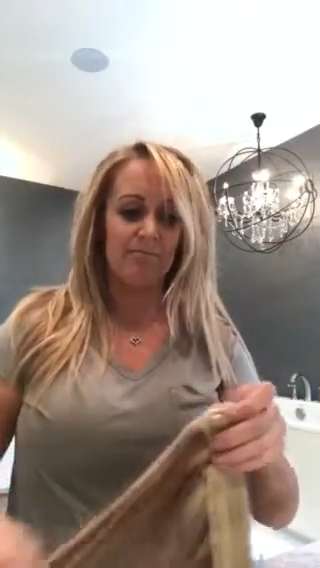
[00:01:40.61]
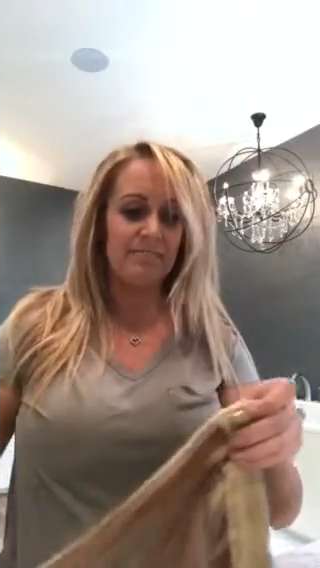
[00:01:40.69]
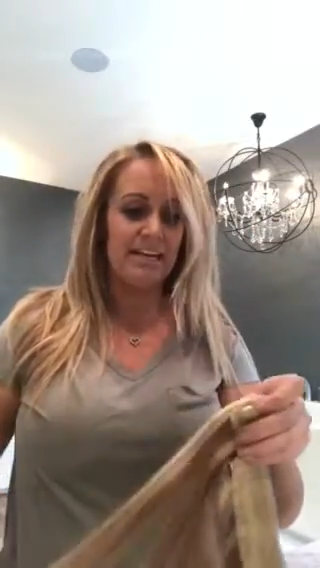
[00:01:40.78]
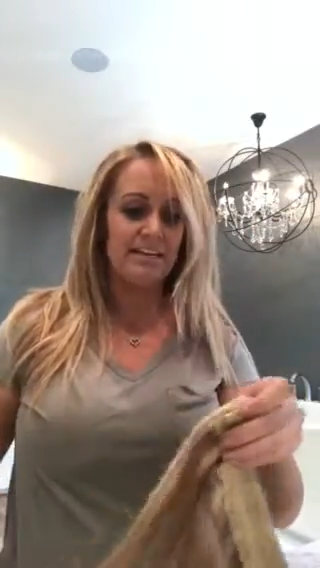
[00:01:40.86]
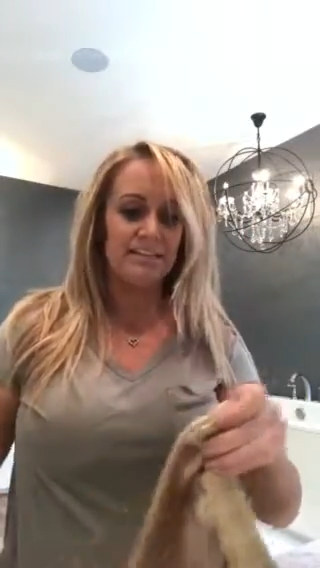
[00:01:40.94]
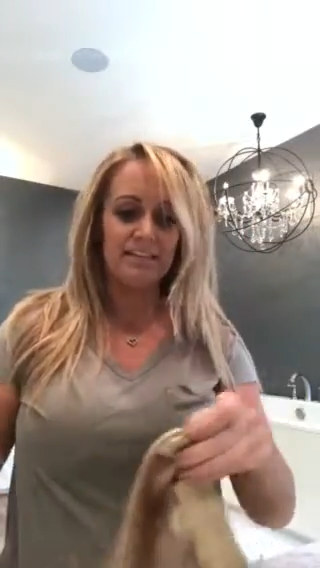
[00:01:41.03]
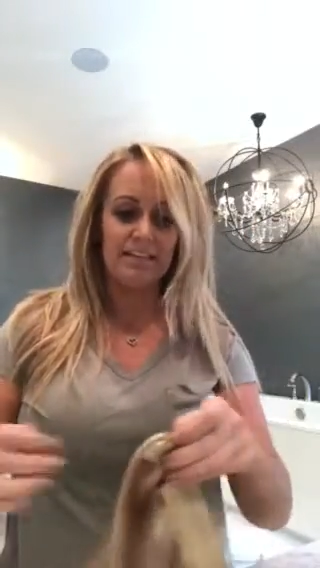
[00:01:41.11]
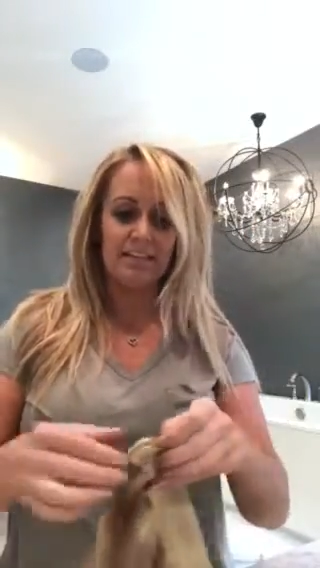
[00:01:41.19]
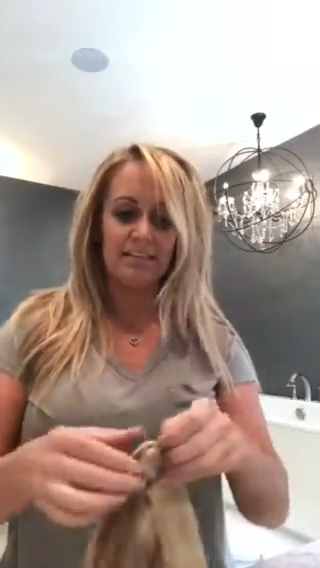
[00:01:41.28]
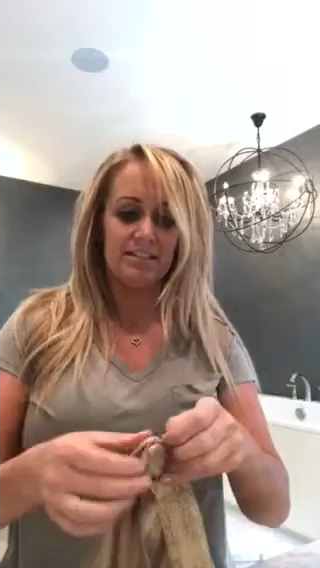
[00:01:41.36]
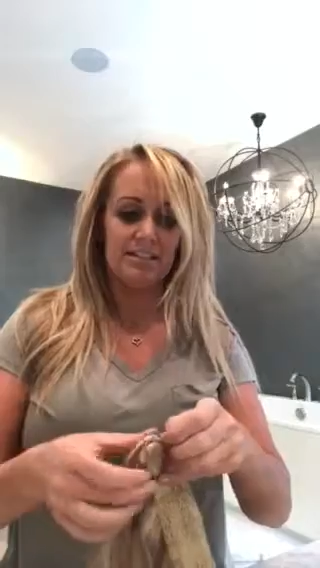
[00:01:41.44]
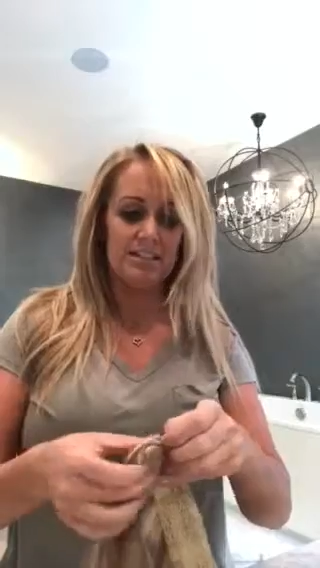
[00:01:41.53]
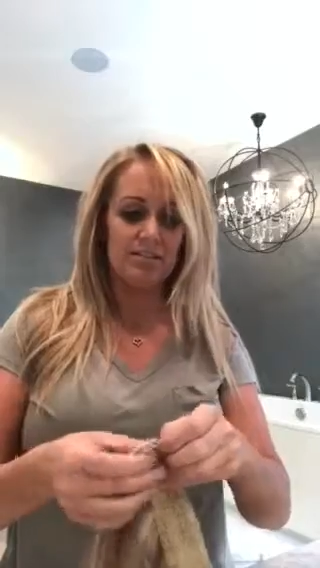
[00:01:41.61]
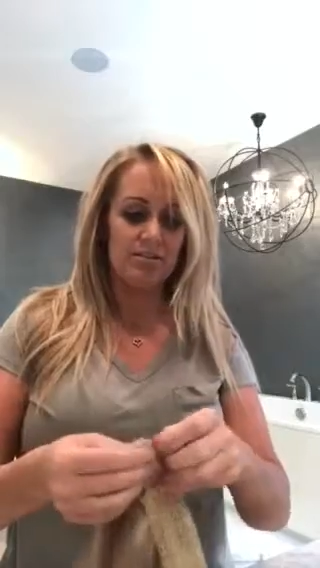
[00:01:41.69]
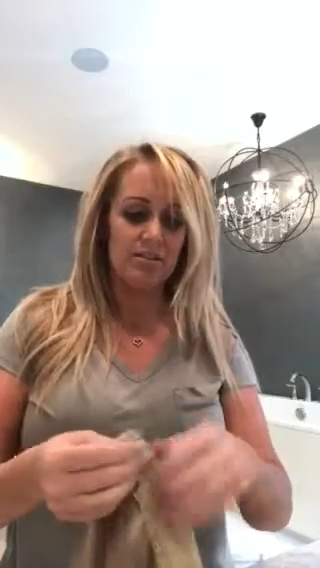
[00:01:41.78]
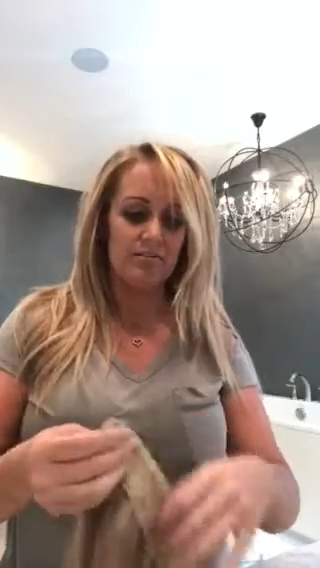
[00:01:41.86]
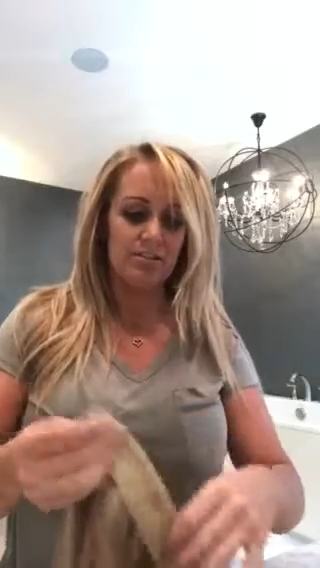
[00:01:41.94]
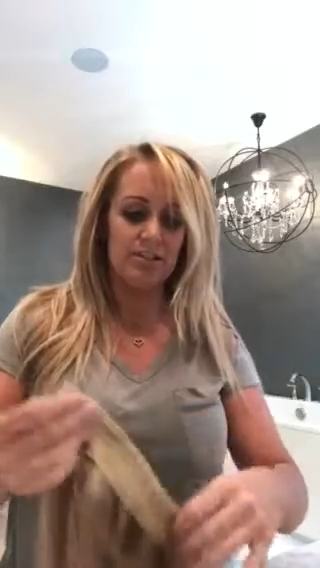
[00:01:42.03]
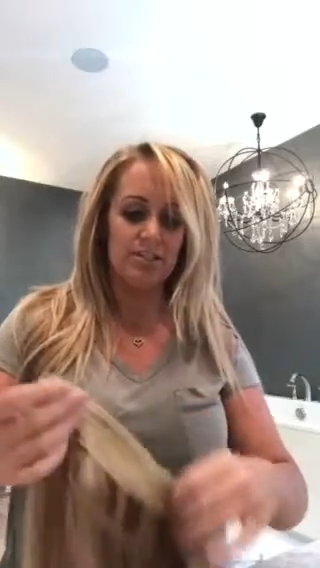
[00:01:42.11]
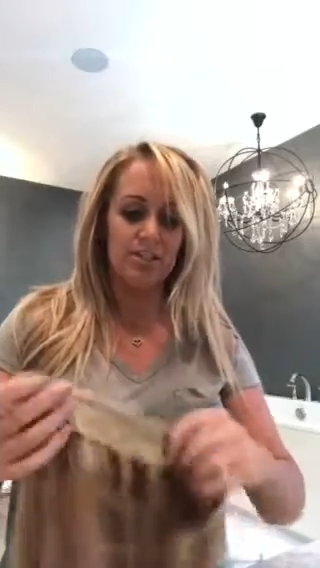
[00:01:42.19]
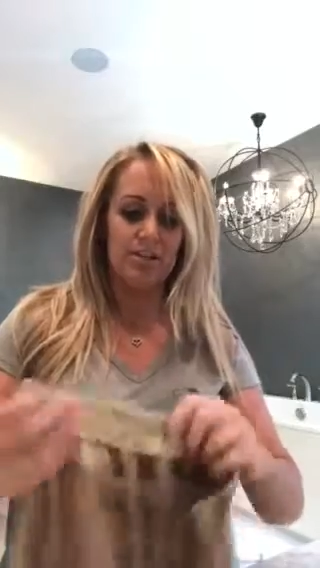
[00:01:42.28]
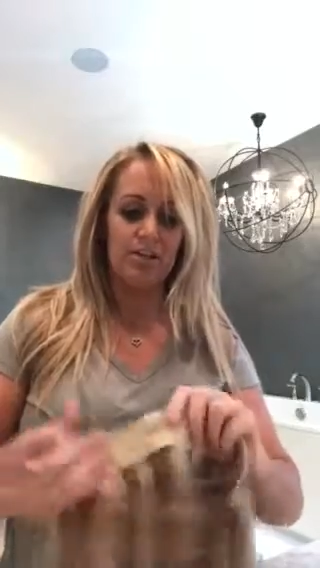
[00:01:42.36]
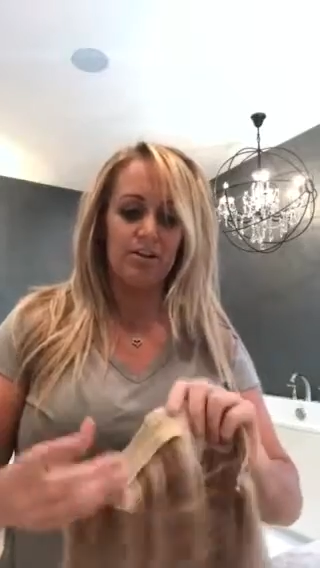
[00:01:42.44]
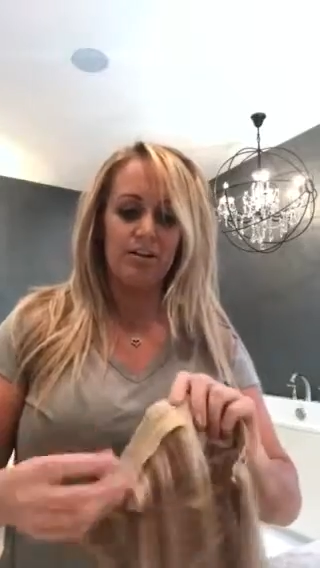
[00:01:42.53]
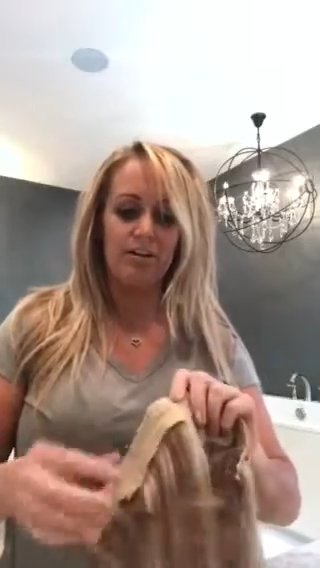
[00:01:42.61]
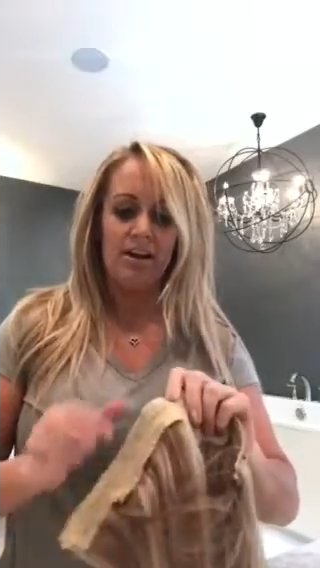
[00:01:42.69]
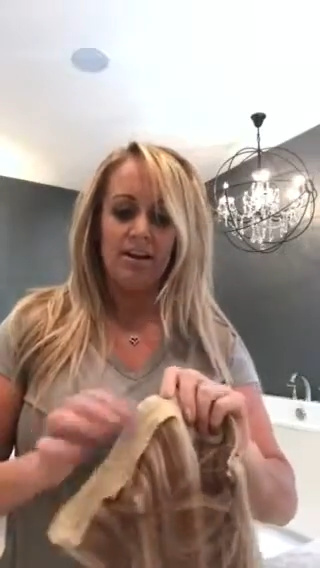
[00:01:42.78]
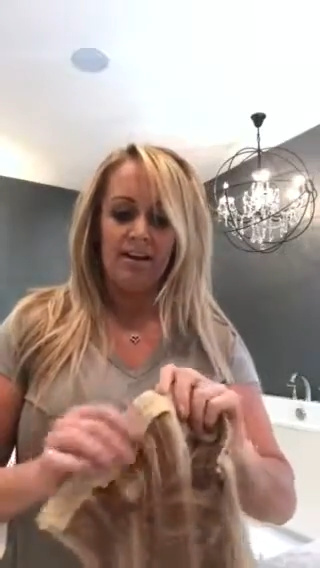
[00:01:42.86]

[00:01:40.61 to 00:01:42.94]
from dancing just because they're not very secure.